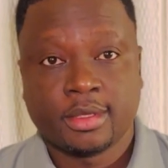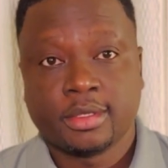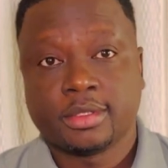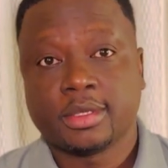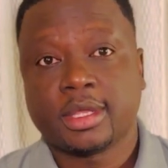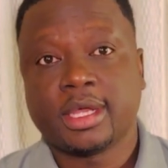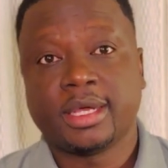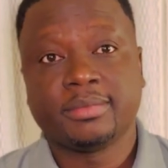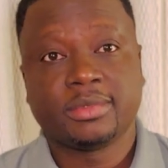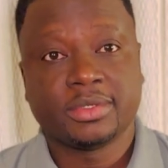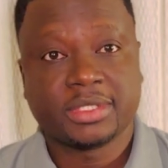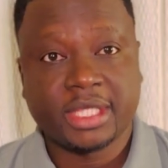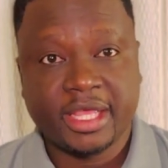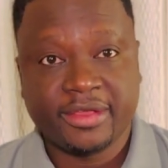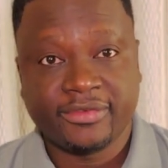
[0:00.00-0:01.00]
to come to
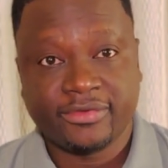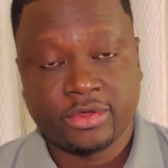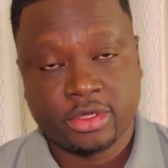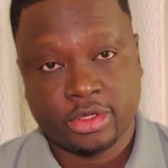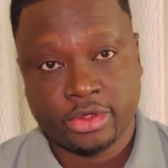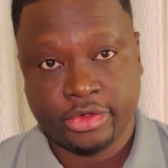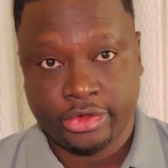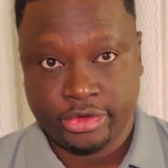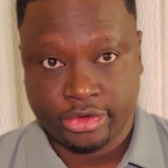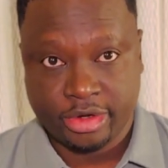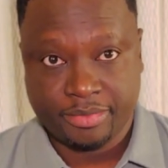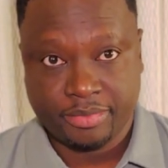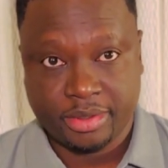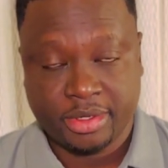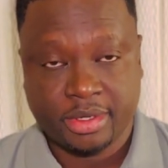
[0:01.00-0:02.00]
save
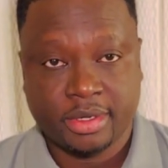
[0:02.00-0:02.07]
Europe,